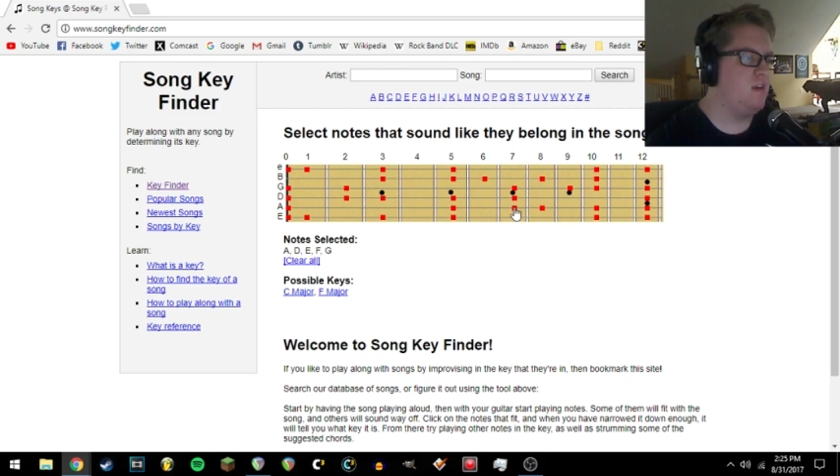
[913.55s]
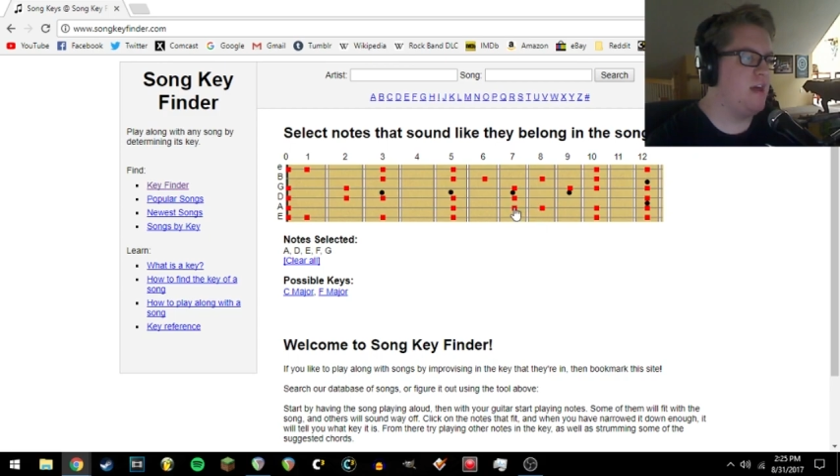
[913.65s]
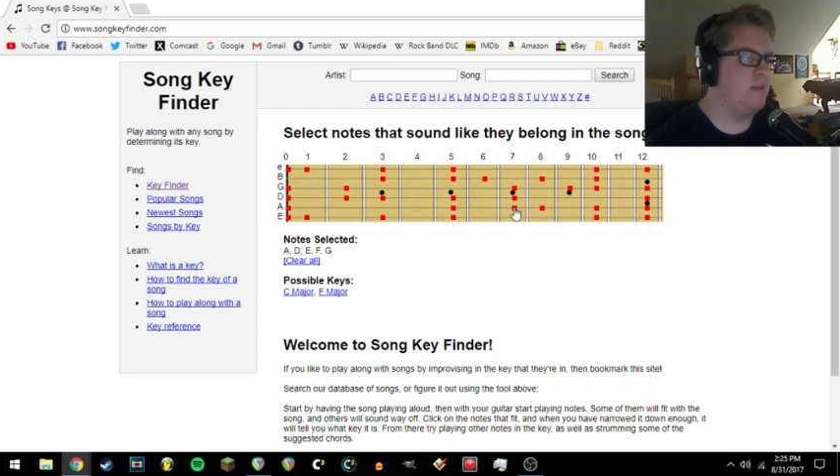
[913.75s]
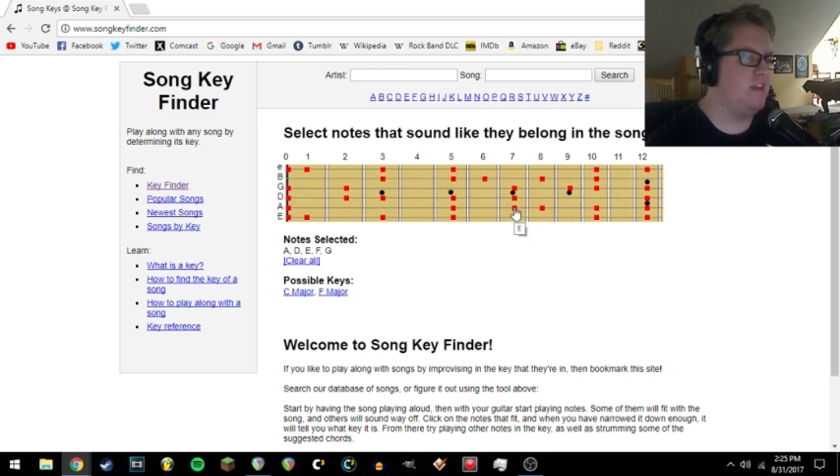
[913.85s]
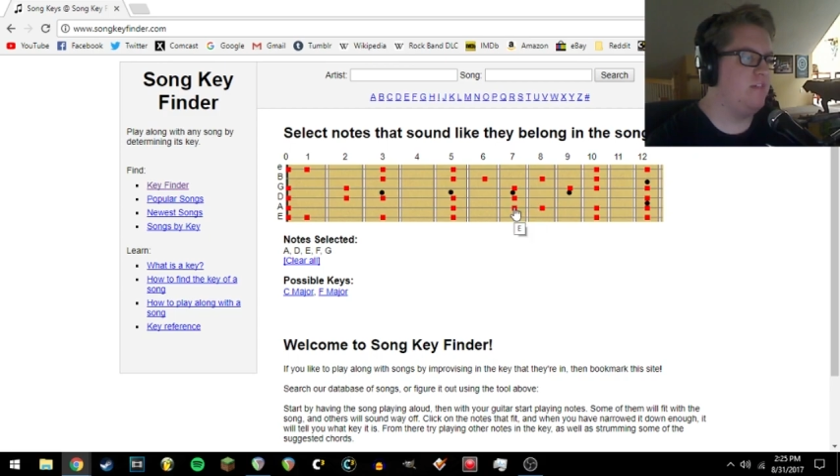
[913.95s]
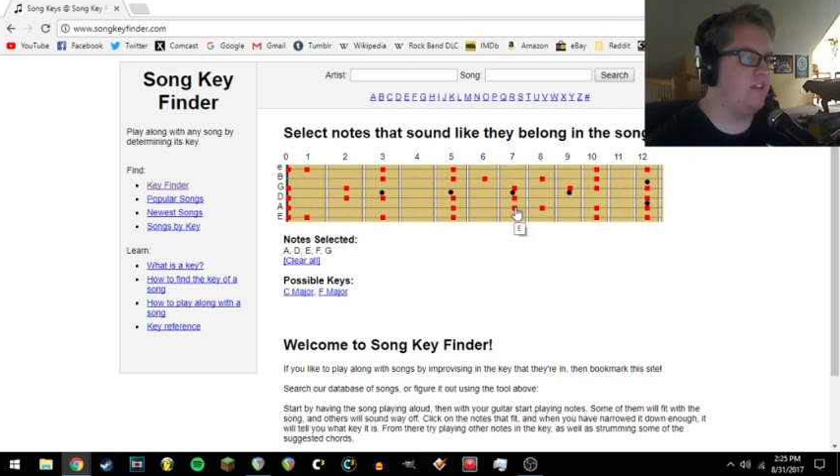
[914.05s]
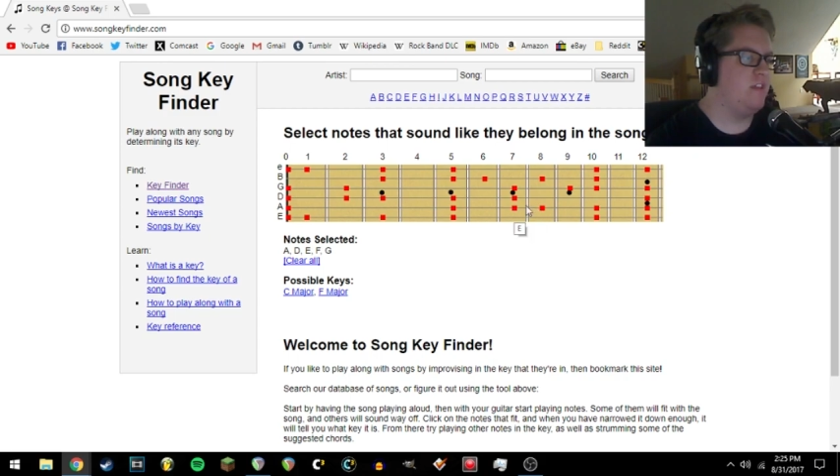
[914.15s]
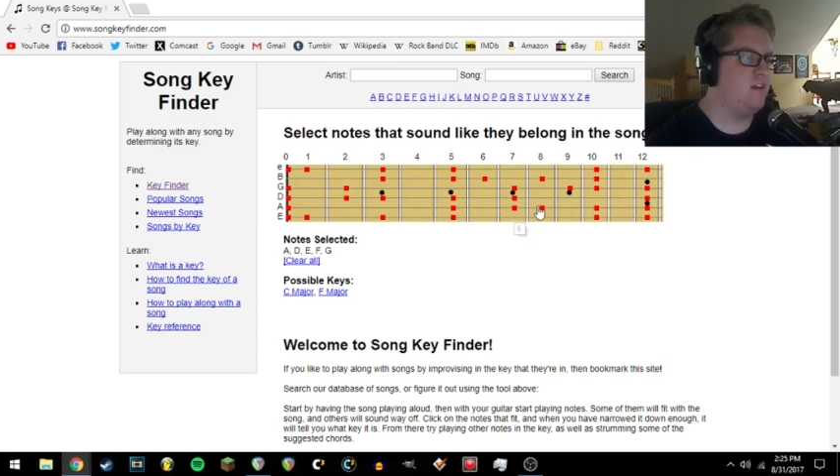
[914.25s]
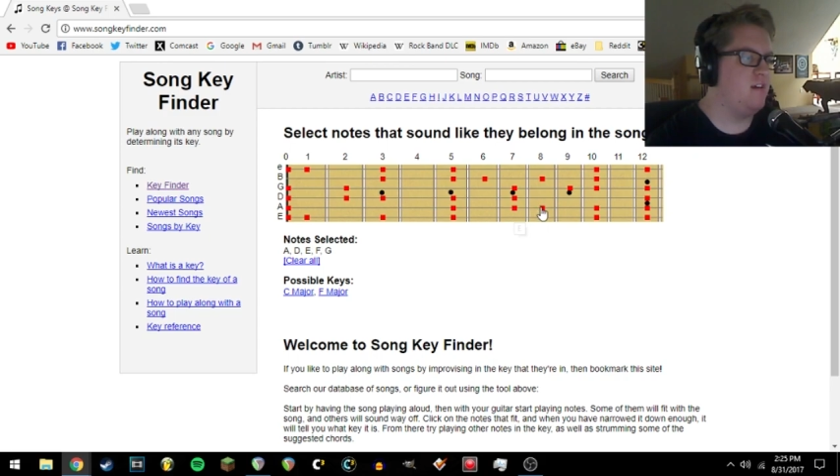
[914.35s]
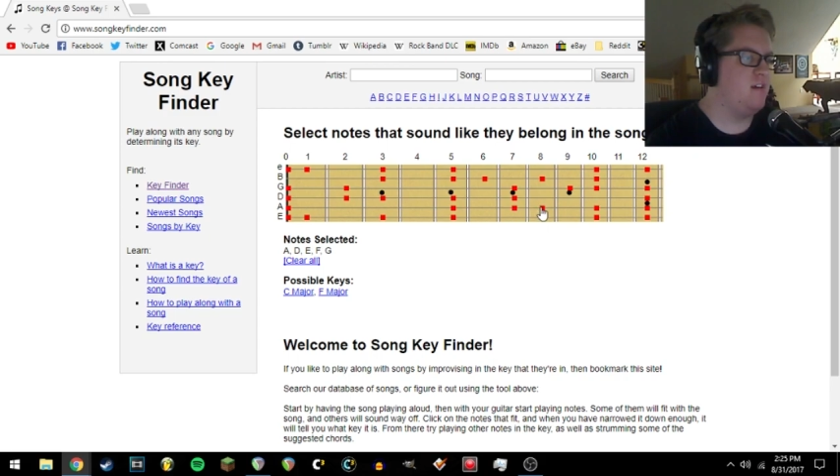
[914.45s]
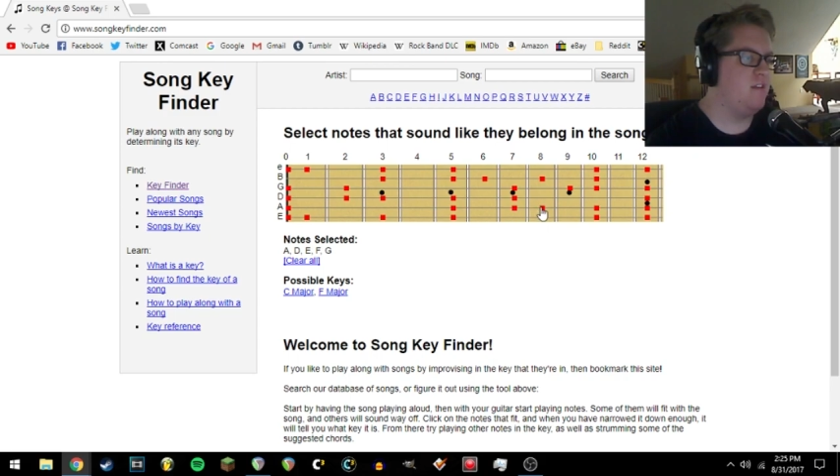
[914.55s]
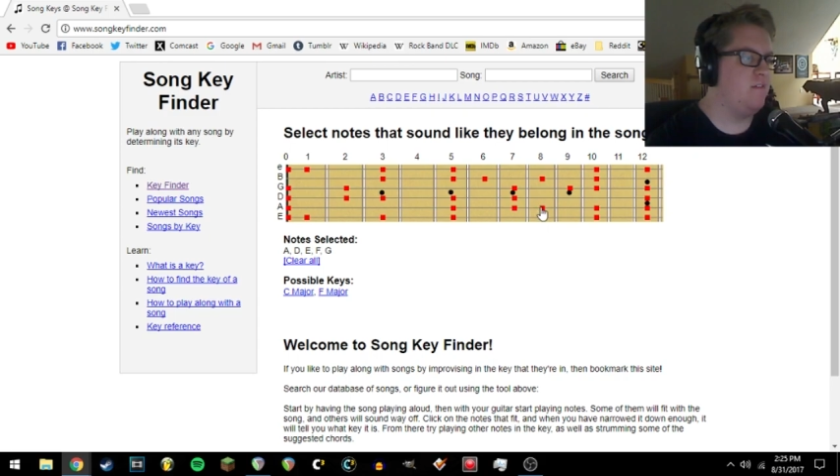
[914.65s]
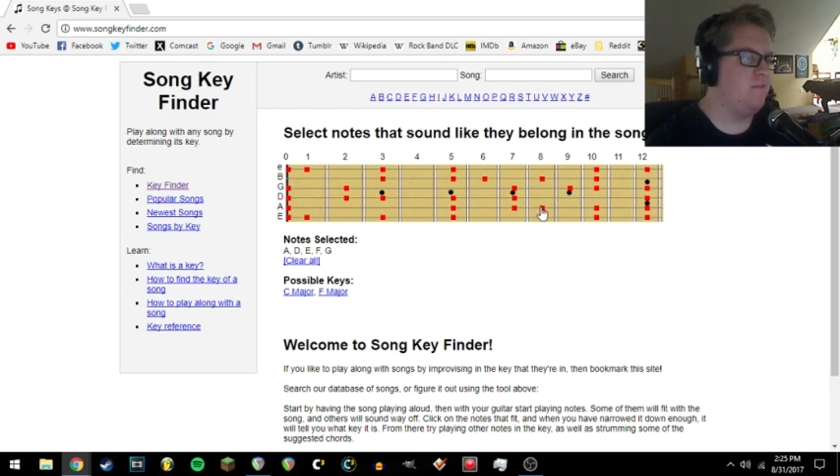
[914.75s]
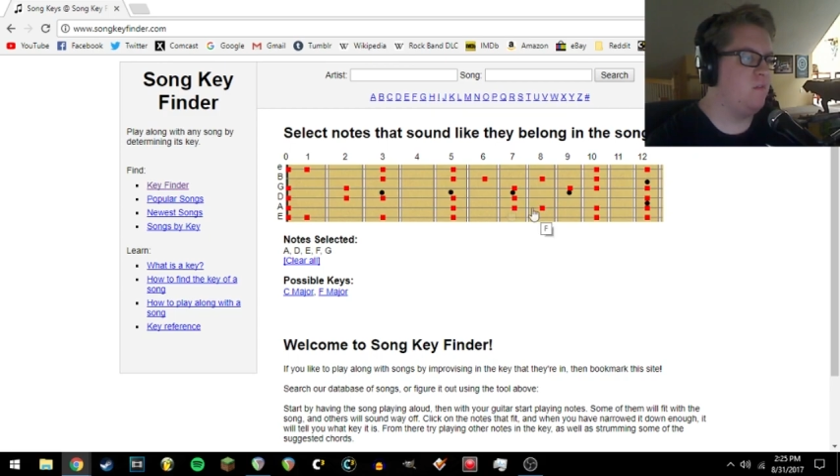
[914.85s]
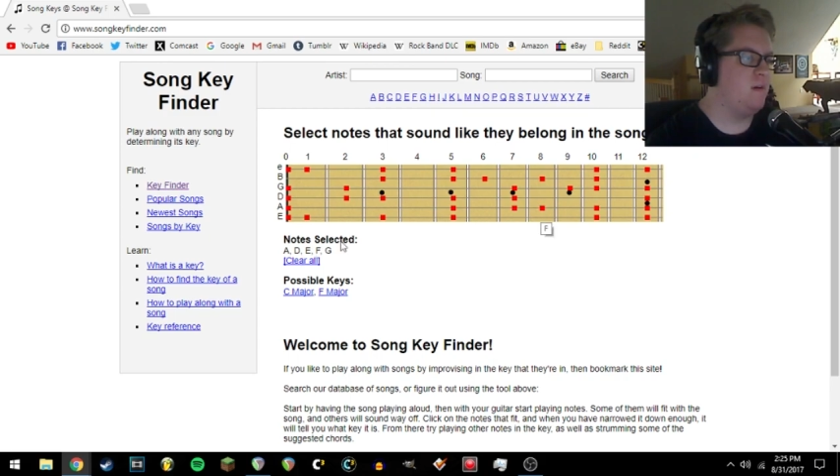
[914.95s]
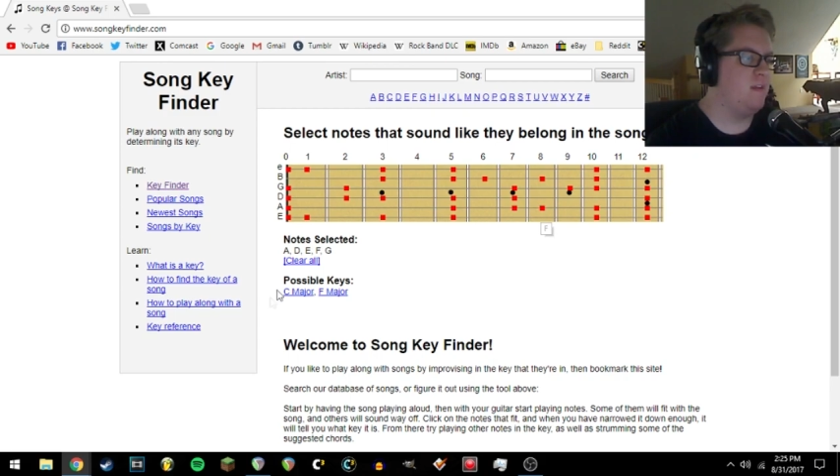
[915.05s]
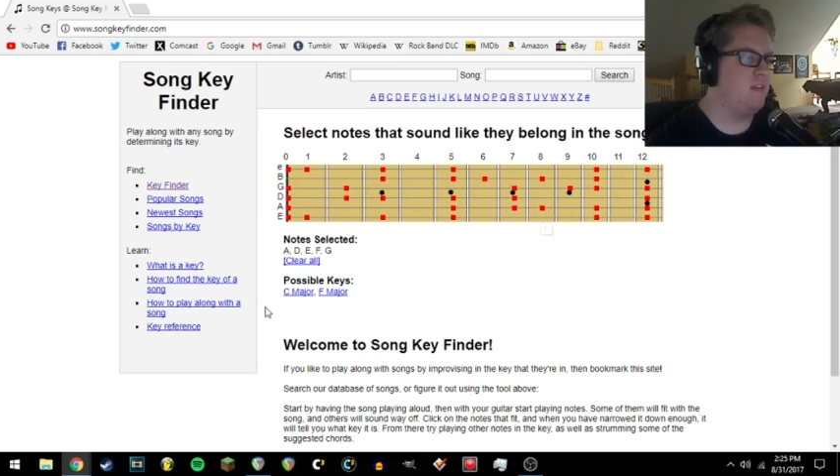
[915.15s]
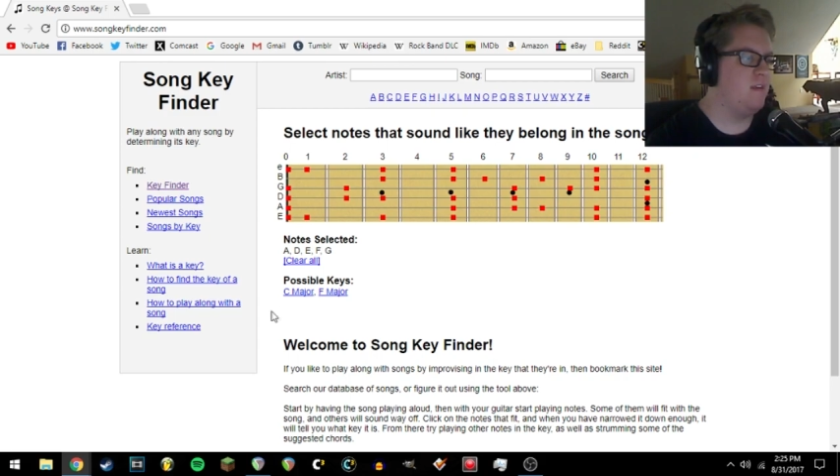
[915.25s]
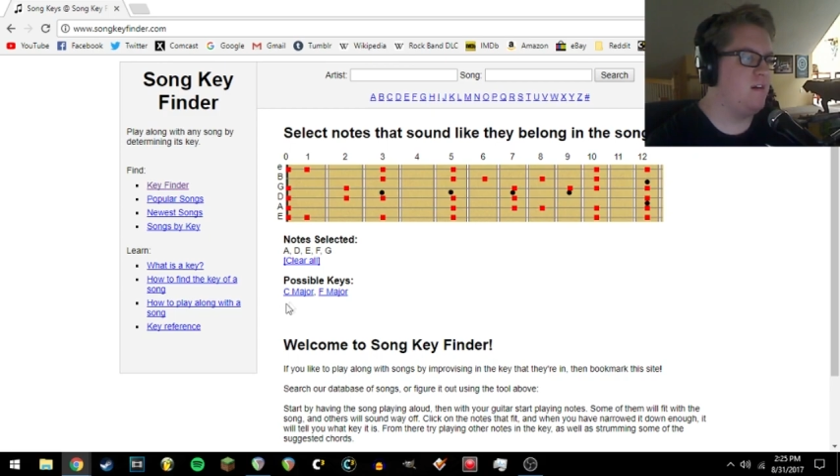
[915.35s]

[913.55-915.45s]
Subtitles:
I believe the third and the fourth